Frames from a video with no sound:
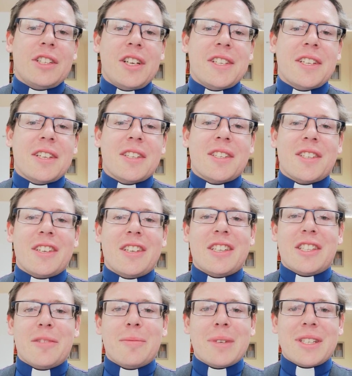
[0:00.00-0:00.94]
Jesus
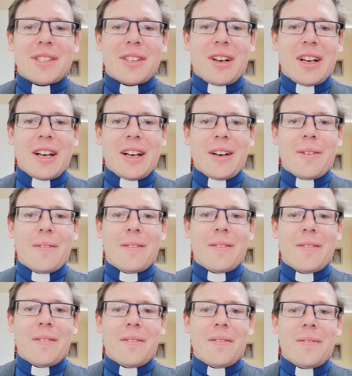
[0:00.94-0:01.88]
is the Messiah.
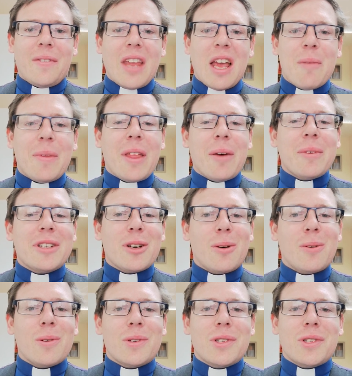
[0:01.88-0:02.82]
But then we're
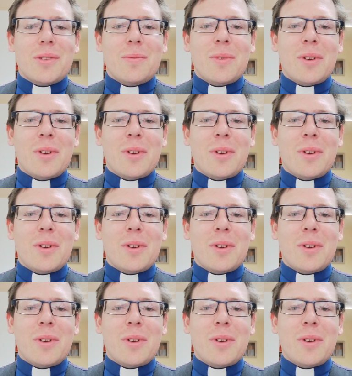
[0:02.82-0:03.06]
told